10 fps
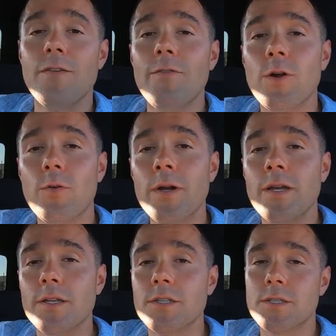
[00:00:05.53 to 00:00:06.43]
If you haven't already,
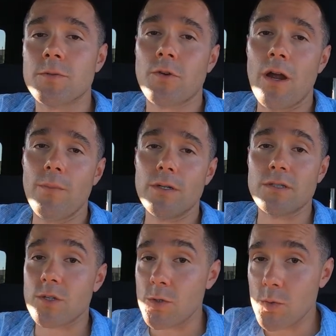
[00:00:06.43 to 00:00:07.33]
hit the subscribe button
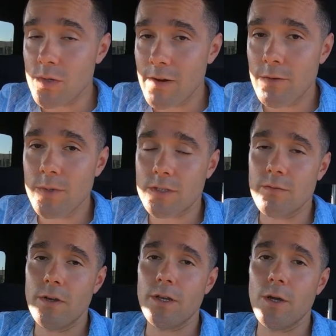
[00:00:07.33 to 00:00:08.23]
so you never miss a
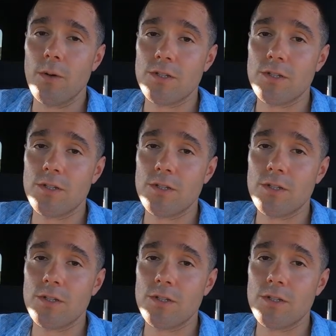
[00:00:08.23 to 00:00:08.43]
video